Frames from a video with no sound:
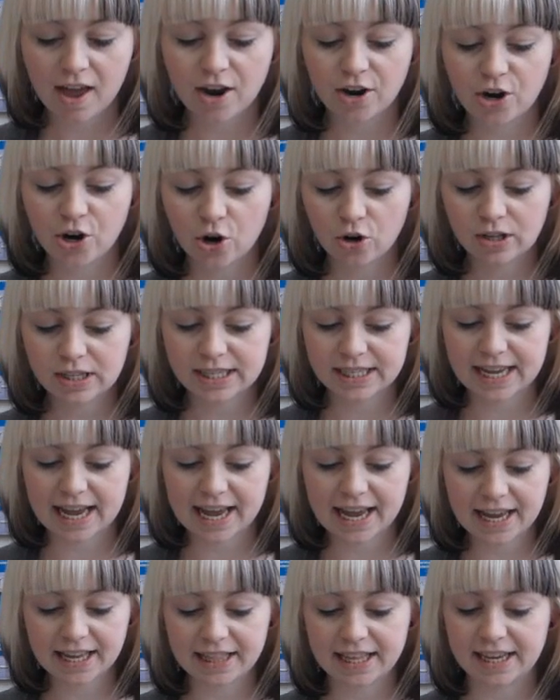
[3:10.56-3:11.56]
Not
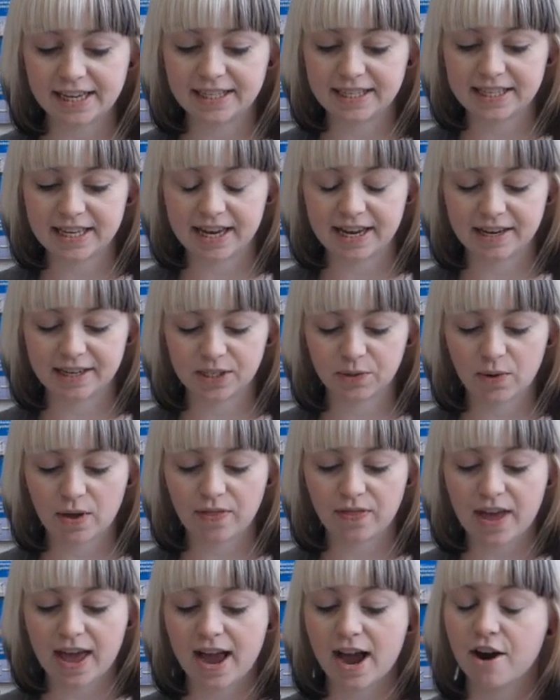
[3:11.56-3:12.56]
saying these things when
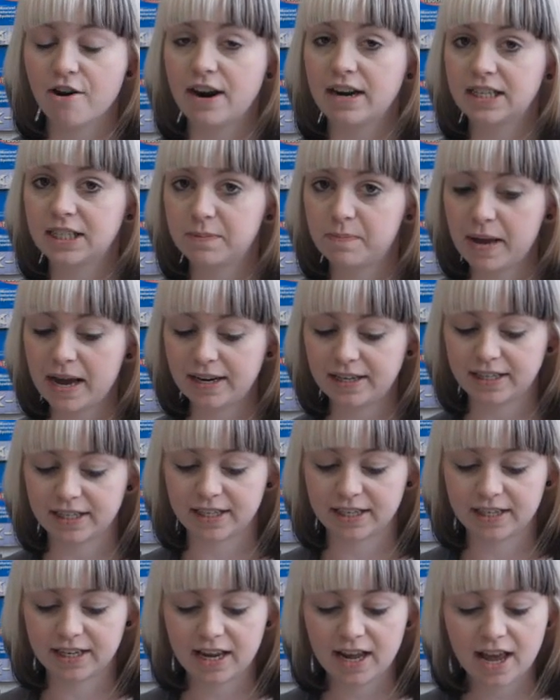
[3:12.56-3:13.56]
they are
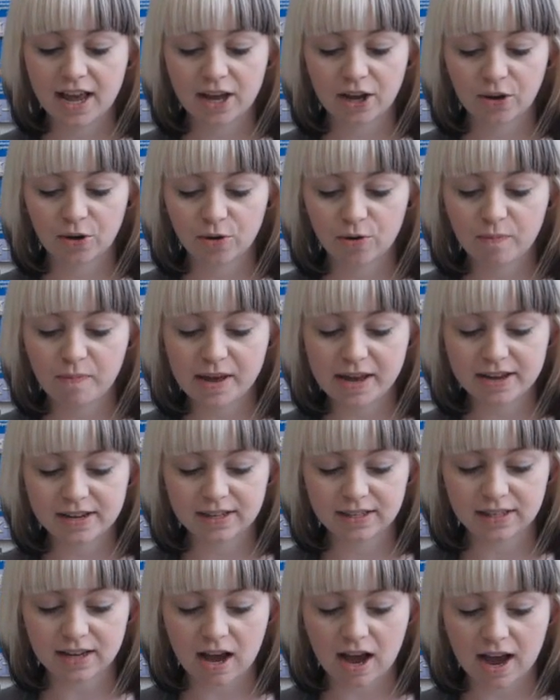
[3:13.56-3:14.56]
expected could be a
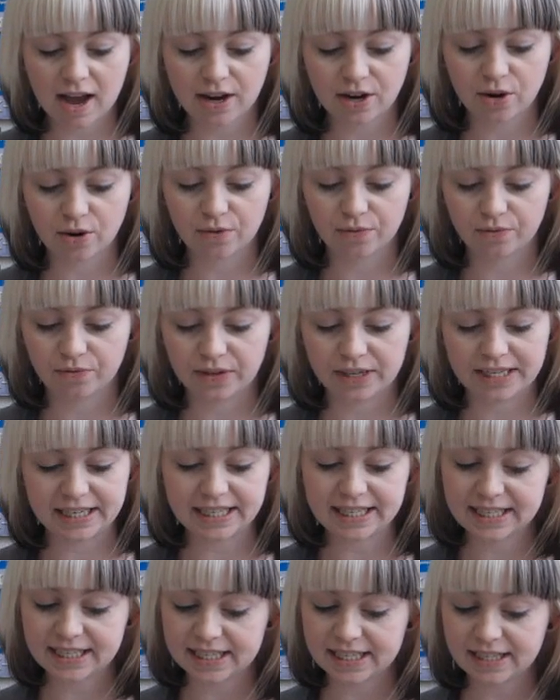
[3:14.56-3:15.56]
sign of
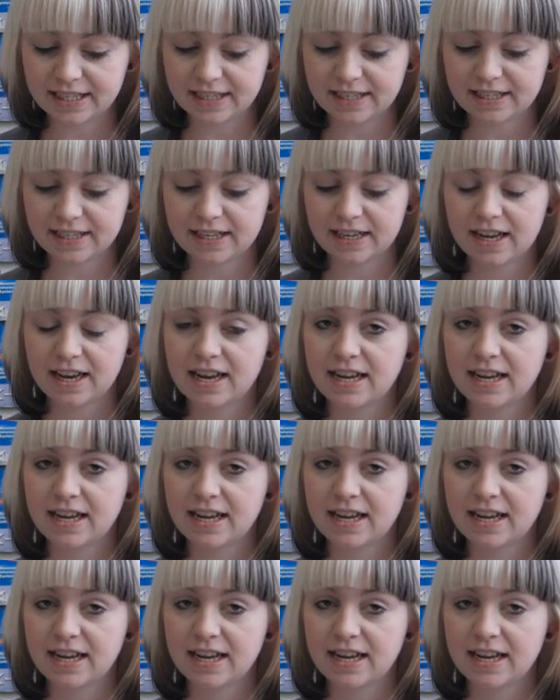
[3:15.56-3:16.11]
distance,